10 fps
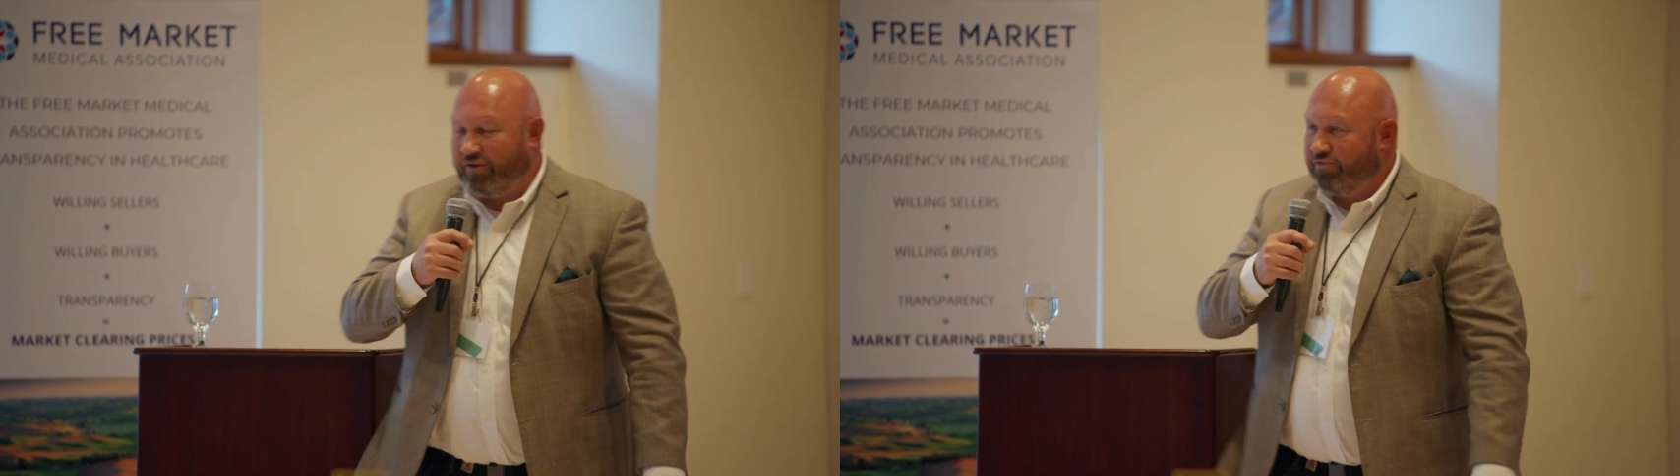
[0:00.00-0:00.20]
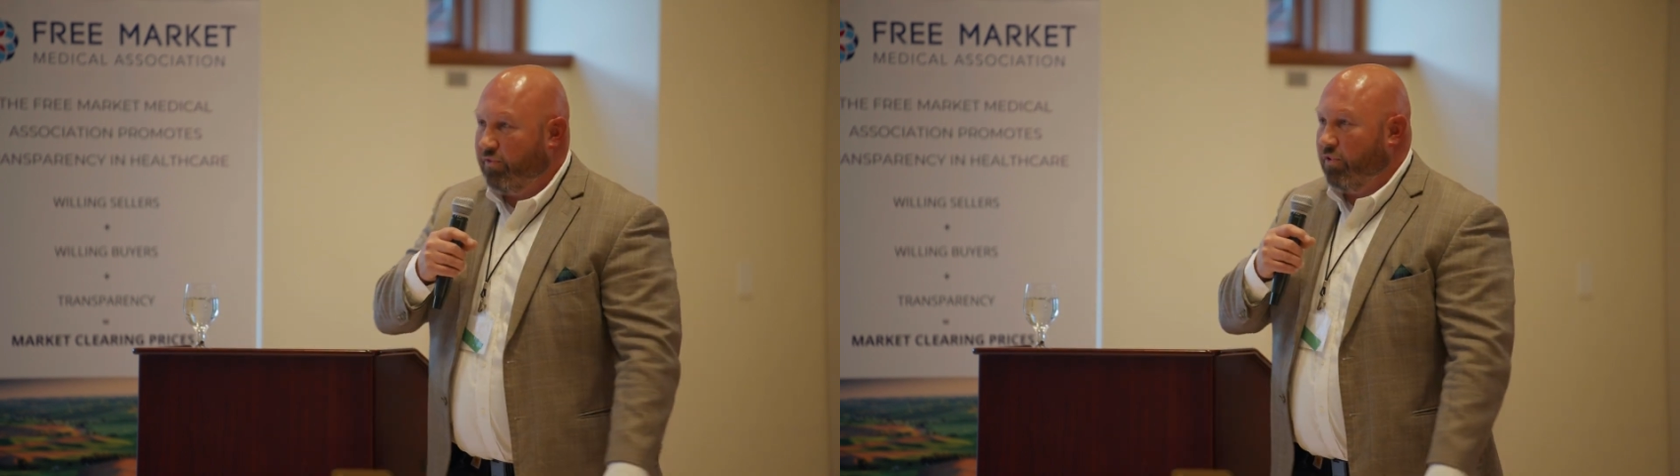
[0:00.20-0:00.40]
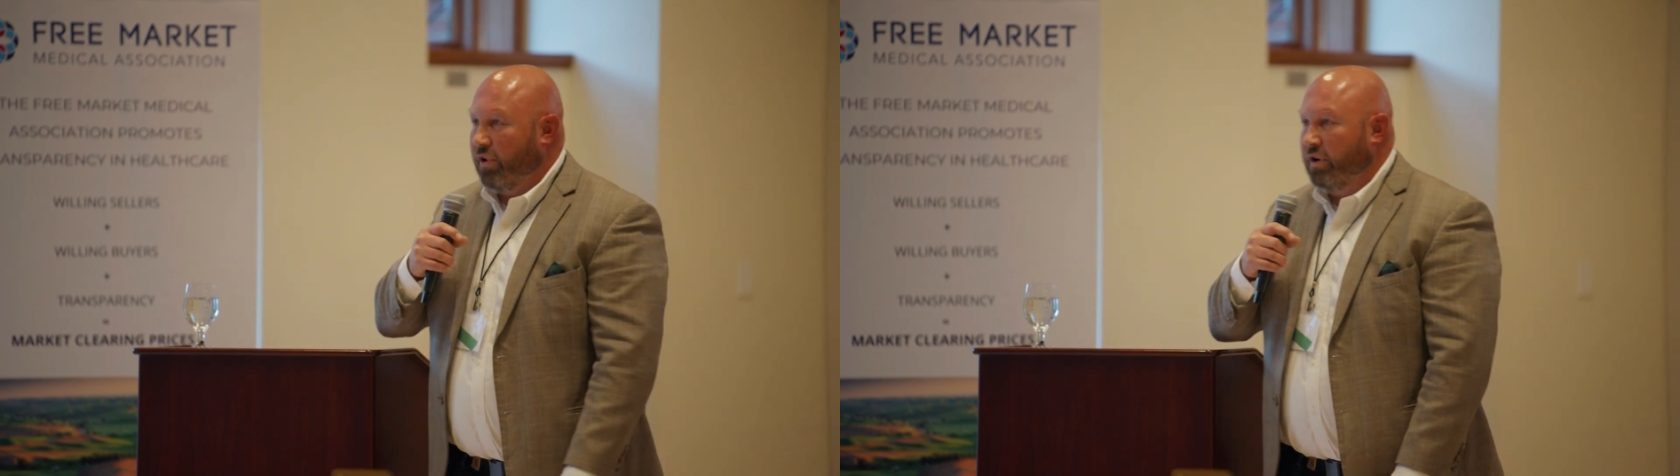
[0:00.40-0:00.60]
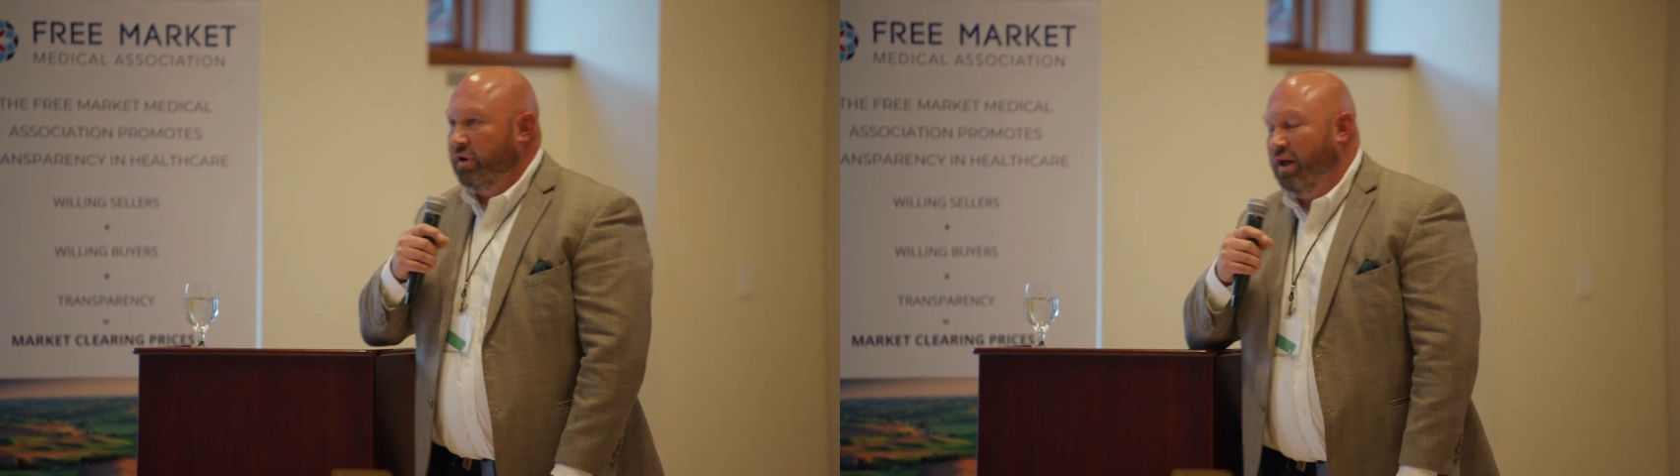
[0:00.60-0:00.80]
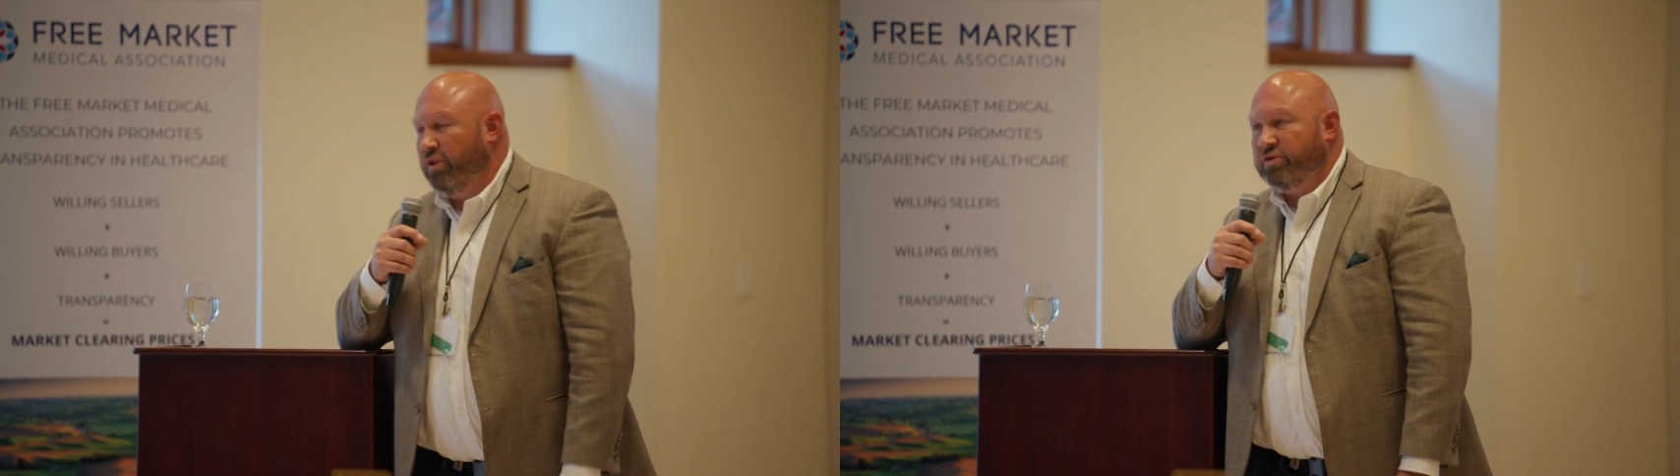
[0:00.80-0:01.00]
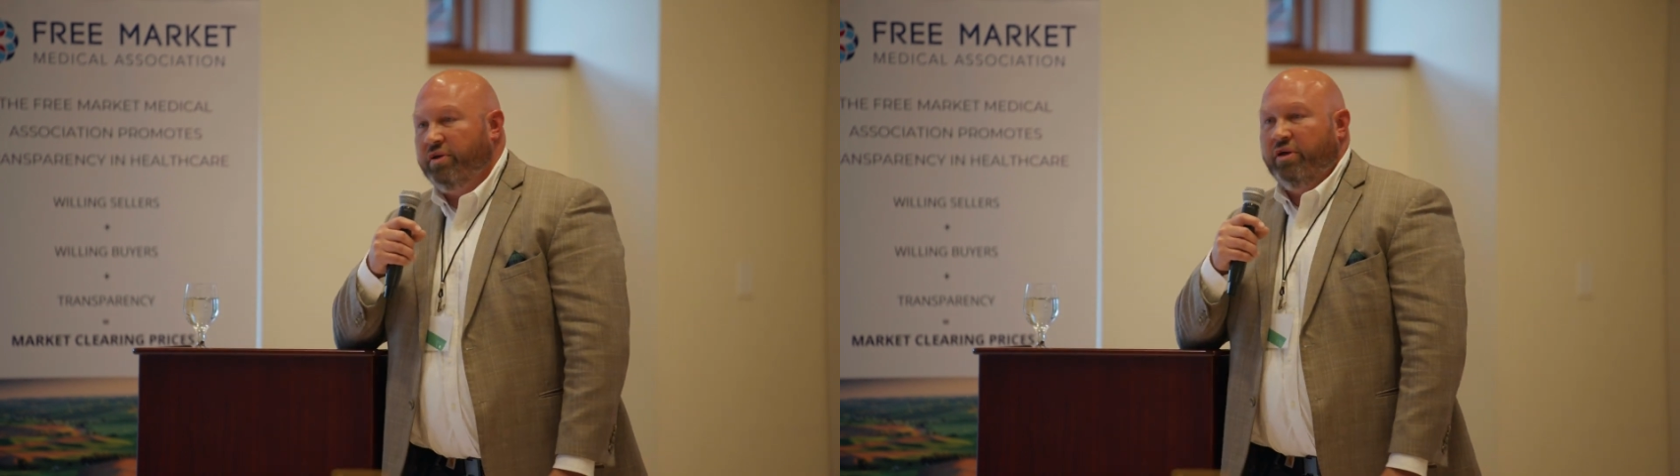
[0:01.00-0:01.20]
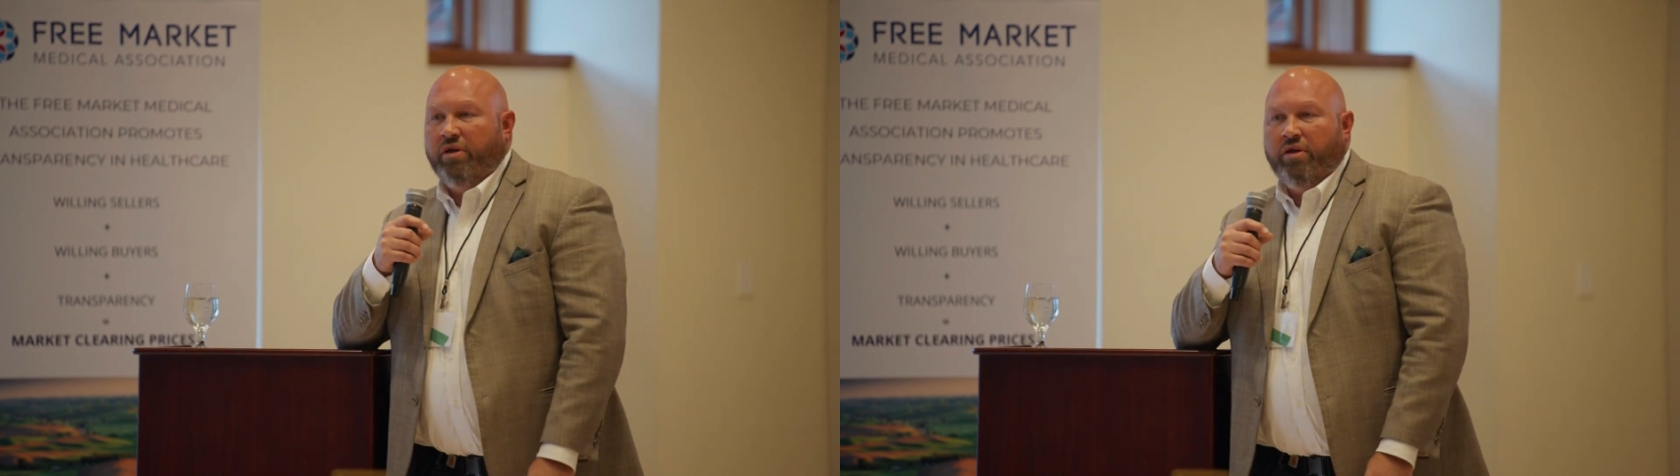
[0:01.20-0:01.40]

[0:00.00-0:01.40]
for health